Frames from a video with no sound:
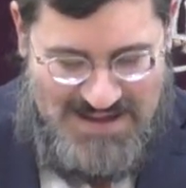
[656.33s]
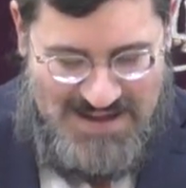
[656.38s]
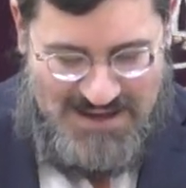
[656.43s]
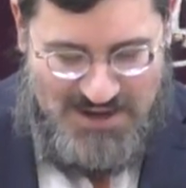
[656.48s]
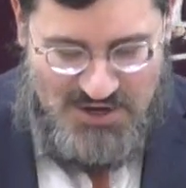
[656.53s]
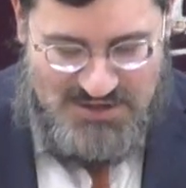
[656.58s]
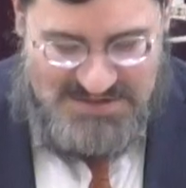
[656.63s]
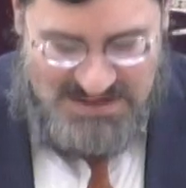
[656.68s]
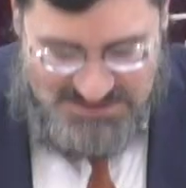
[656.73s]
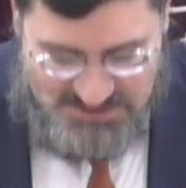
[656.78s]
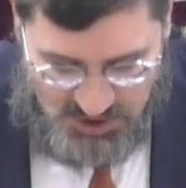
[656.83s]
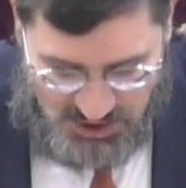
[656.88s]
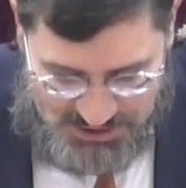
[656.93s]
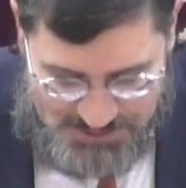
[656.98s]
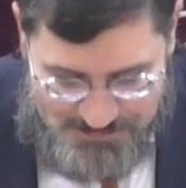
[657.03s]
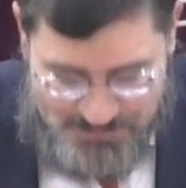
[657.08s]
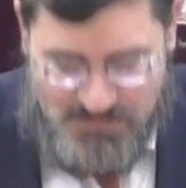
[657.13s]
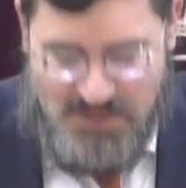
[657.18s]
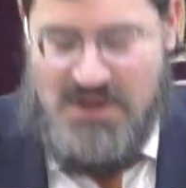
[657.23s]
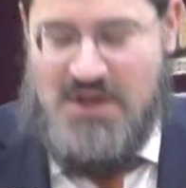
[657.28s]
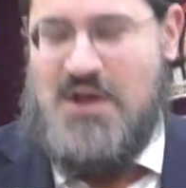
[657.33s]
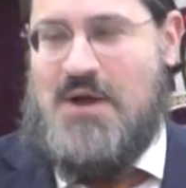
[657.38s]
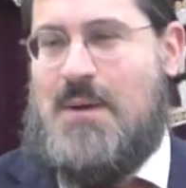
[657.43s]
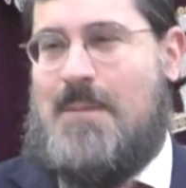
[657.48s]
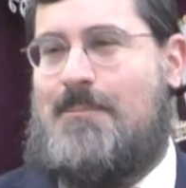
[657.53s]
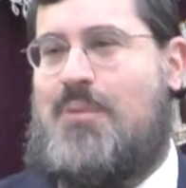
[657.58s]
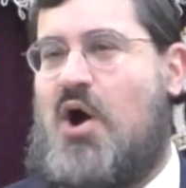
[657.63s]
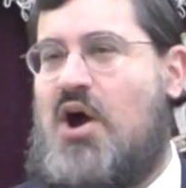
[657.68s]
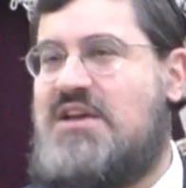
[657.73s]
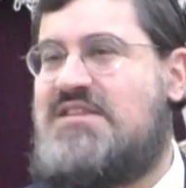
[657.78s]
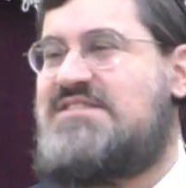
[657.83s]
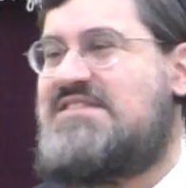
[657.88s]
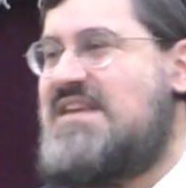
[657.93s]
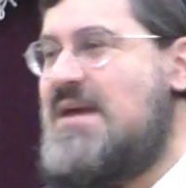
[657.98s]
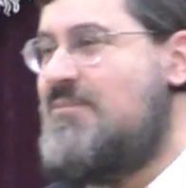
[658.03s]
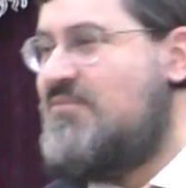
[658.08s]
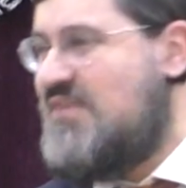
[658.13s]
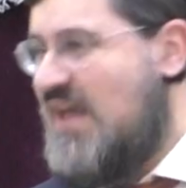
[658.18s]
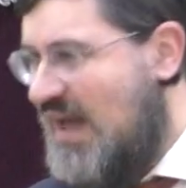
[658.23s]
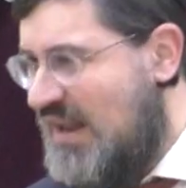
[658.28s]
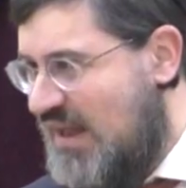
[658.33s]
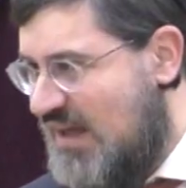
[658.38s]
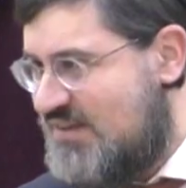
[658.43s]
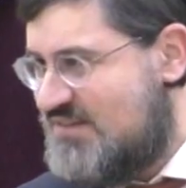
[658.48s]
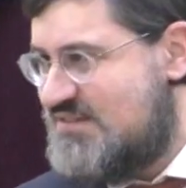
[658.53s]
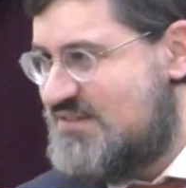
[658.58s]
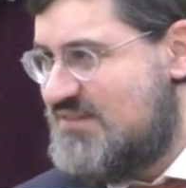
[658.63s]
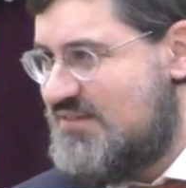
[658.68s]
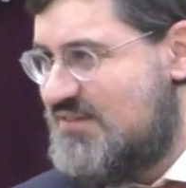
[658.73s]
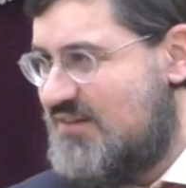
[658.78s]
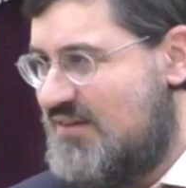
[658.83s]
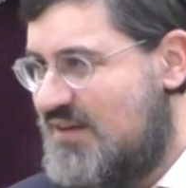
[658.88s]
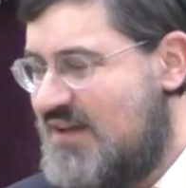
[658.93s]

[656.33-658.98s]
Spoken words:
He goes, Azoi, Poskim tell us